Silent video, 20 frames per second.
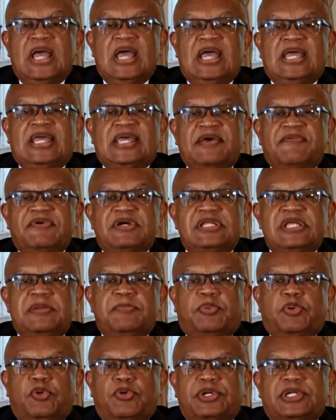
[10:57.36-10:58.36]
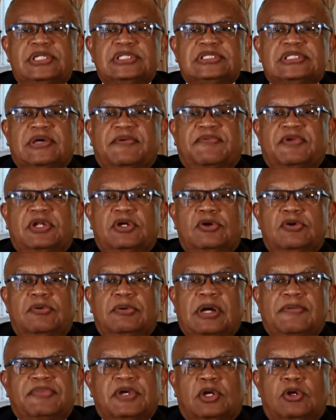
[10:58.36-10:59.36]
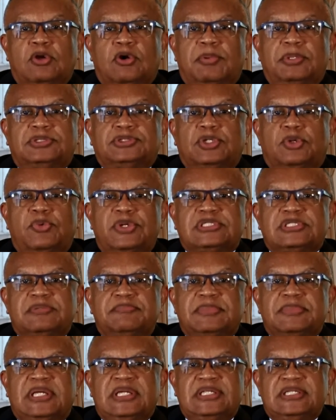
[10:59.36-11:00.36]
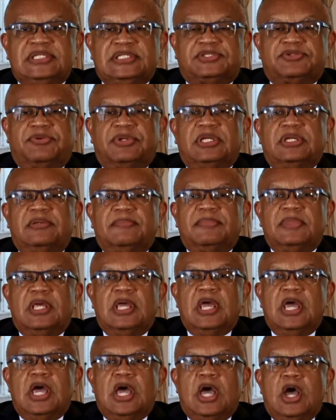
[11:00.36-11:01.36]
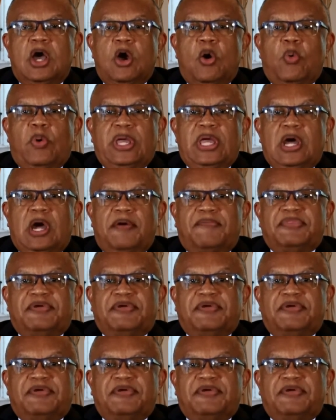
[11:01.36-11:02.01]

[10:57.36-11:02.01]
Given the importance of, of the global tourism industry, we are of